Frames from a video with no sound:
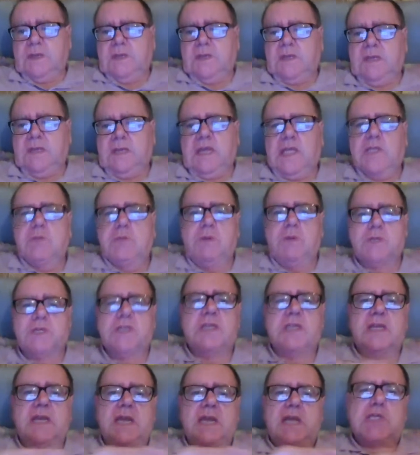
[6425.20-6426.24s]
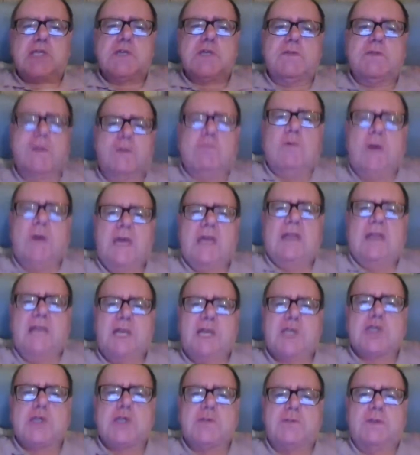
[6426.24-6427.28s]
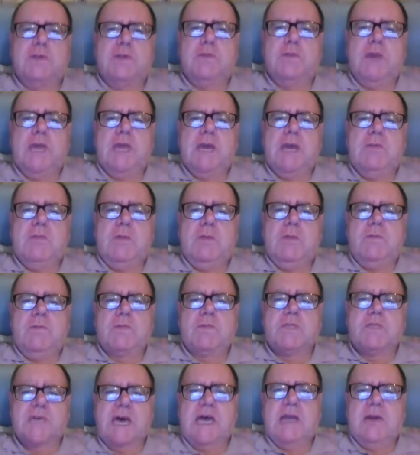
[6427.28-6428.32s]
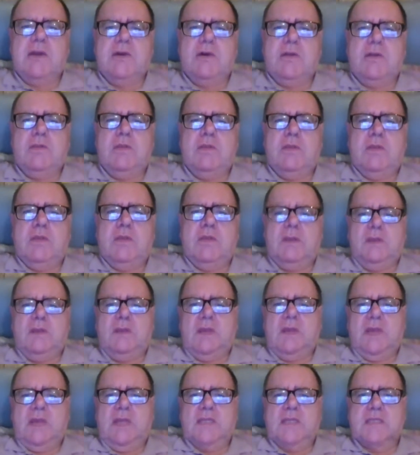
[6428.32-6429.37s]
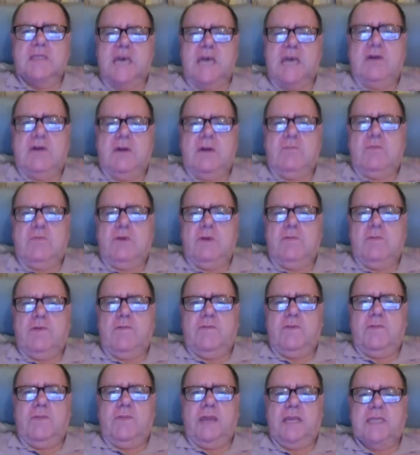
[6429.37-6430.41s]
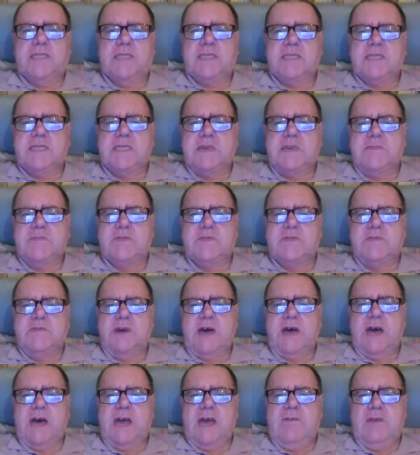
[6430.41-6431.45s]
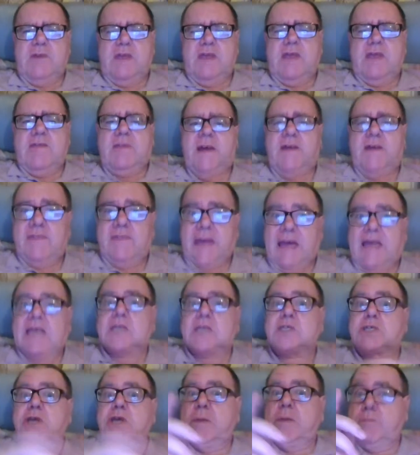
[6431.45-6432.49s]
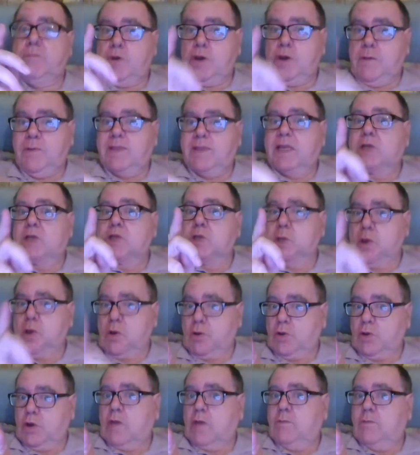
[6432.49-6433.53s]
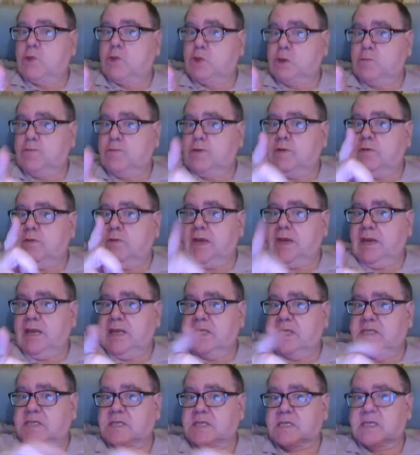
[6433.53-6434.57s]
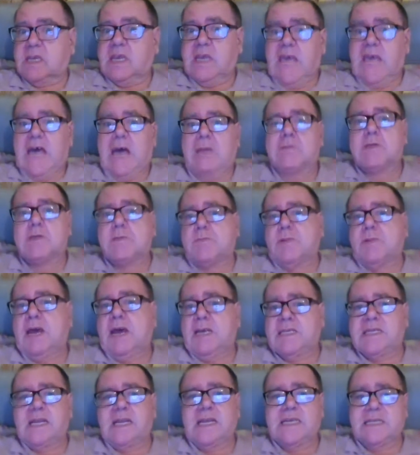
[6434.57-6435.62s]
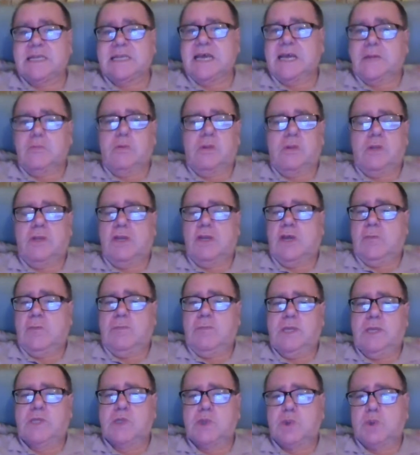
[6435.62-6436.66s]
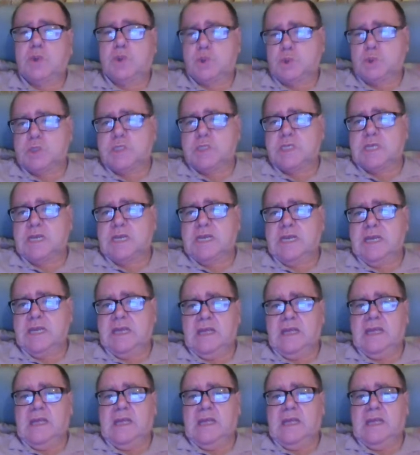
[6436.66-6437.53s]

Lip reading: Wasn't the Legend of the Werewolf a Tygon movie from 1975? Now that is a movie that is long overdue for a release. I'm surprised it hasn't had one. Peter Cushing's in it.